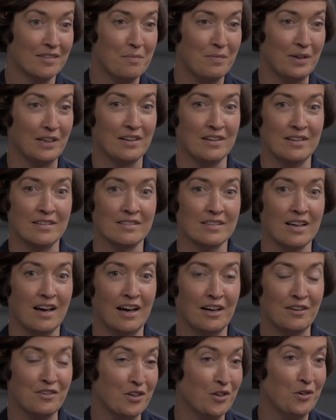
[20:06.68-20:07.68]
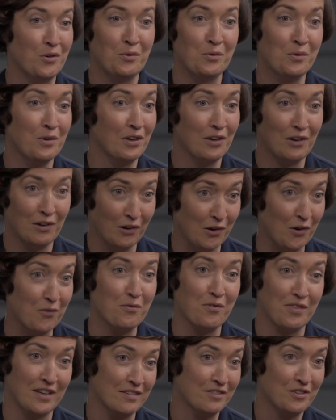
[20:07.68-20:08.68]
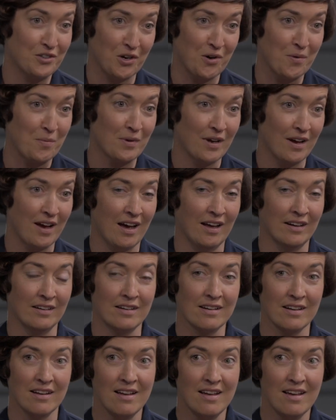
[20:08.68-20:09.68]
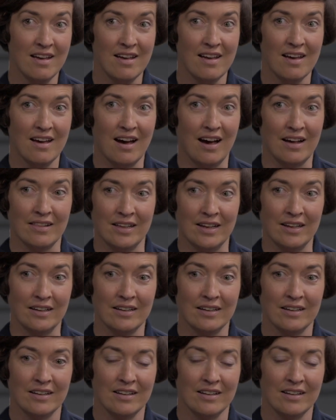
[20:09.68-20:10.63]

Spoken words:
because I do love this job. And I think